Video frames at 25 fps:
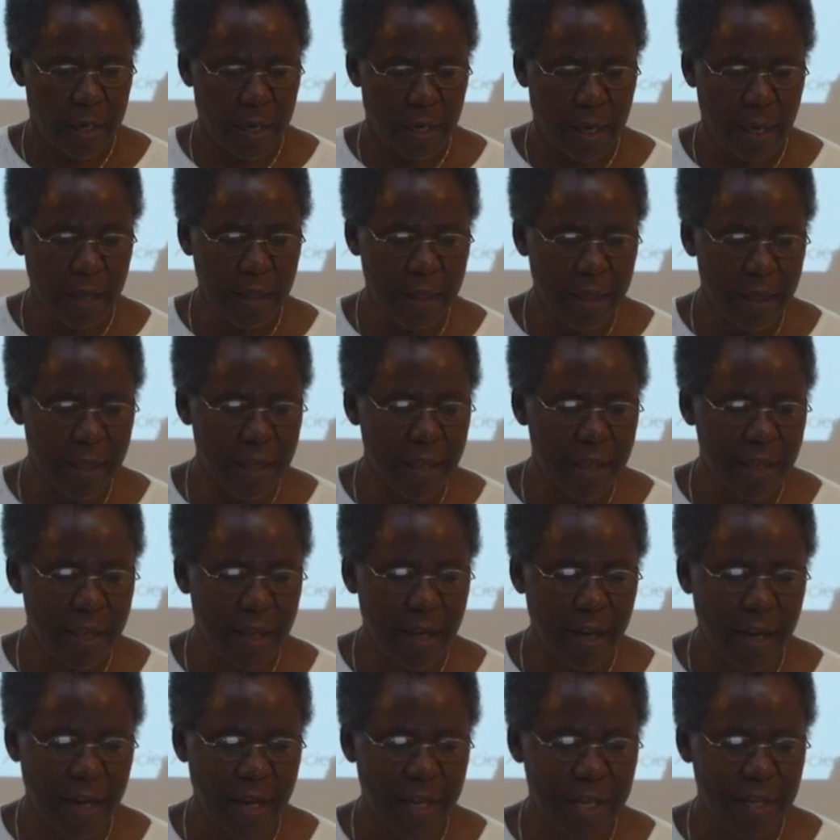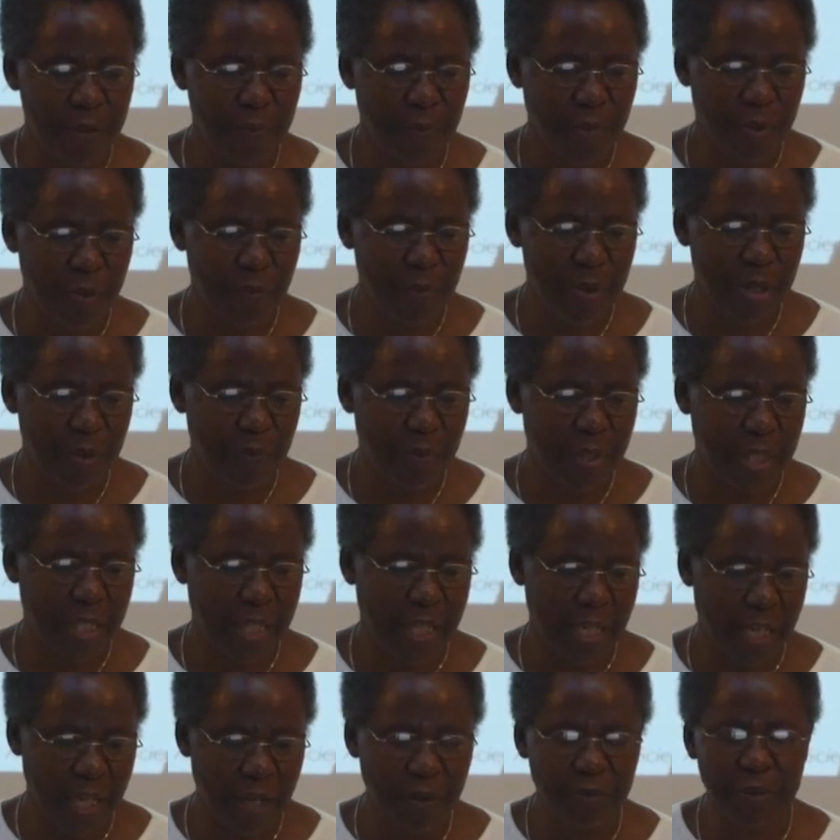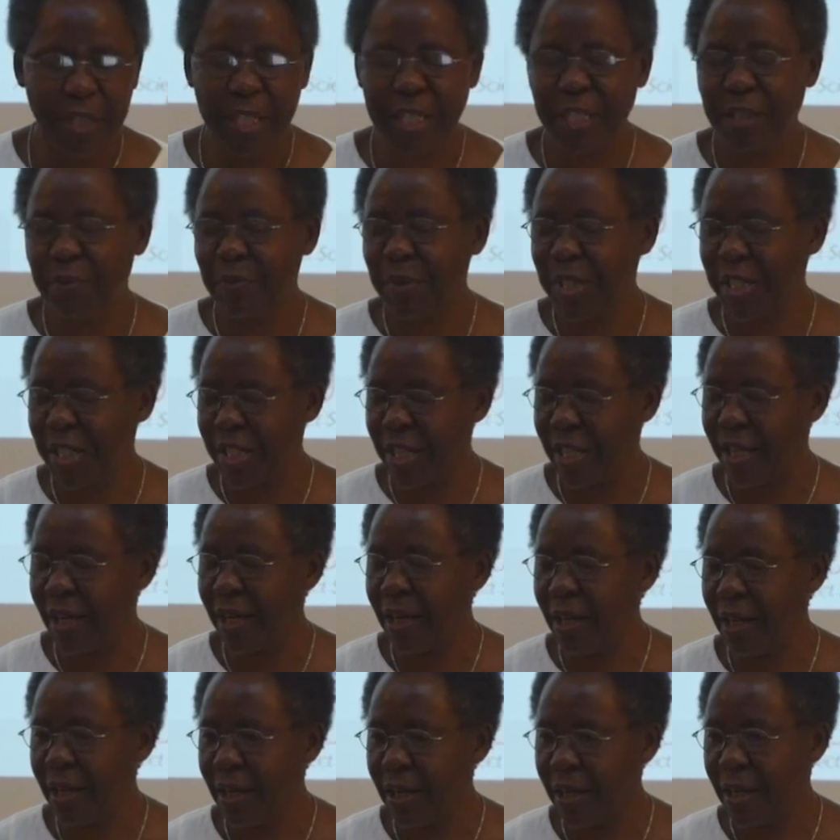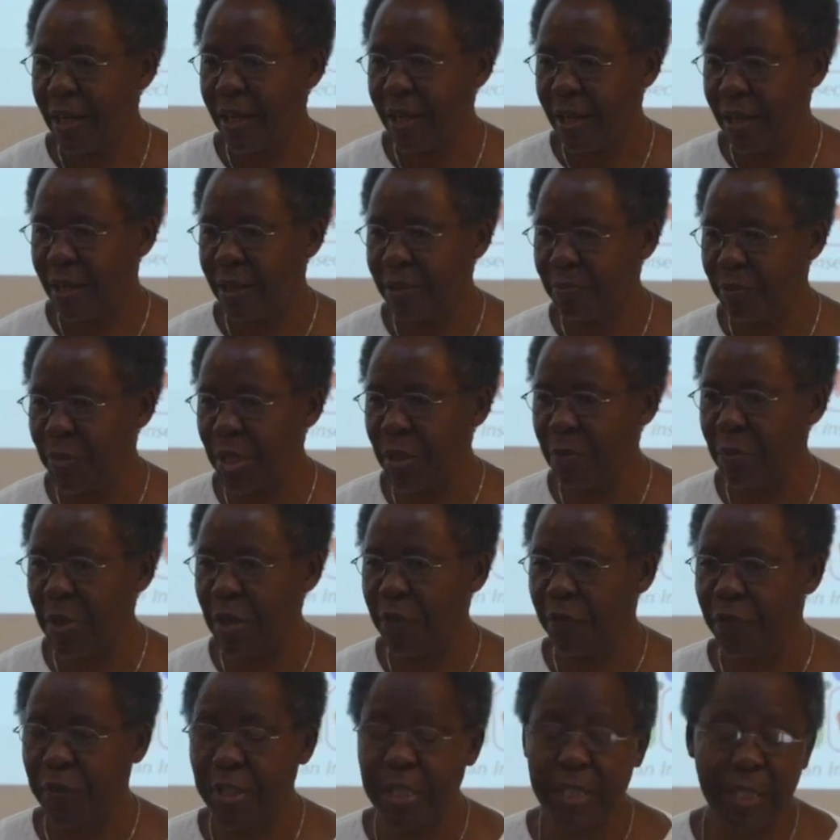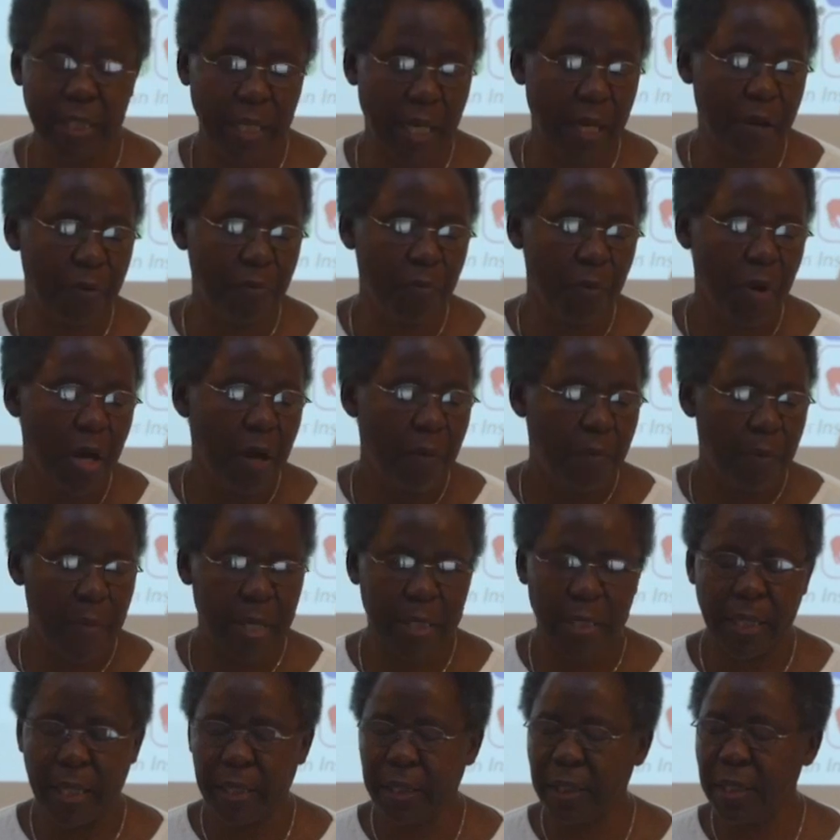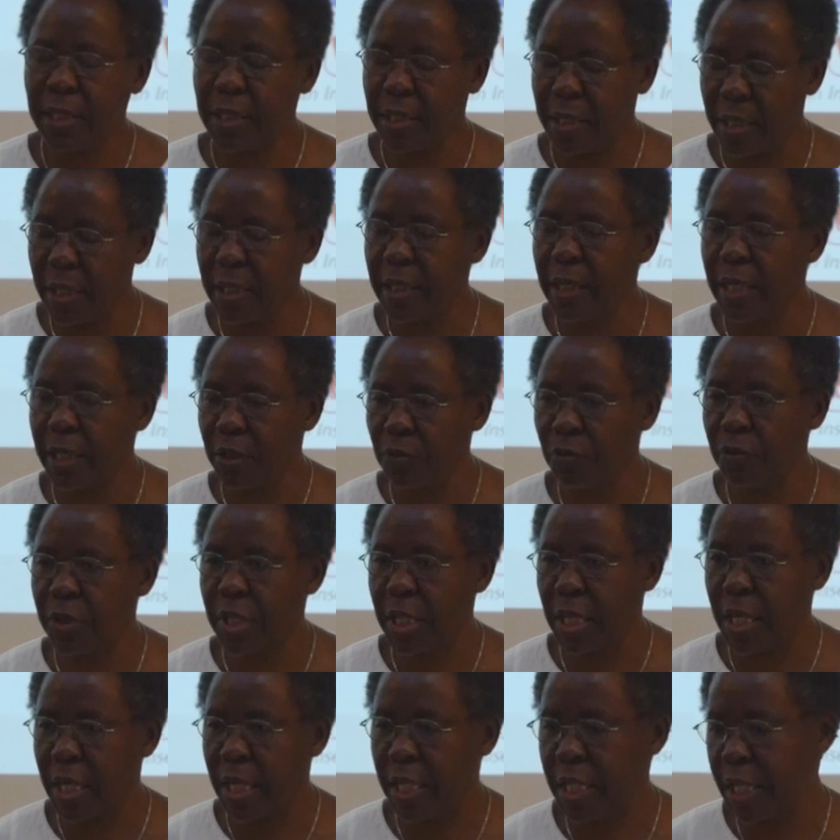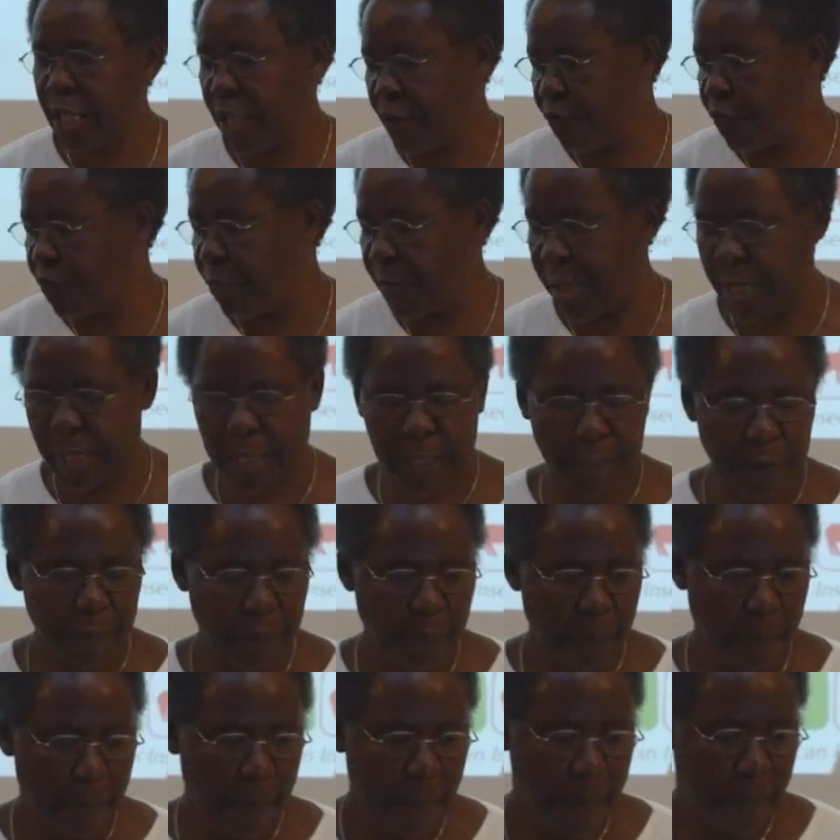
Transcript: And I think I had a problem with the language barrier, being my first time, but that was an achievement.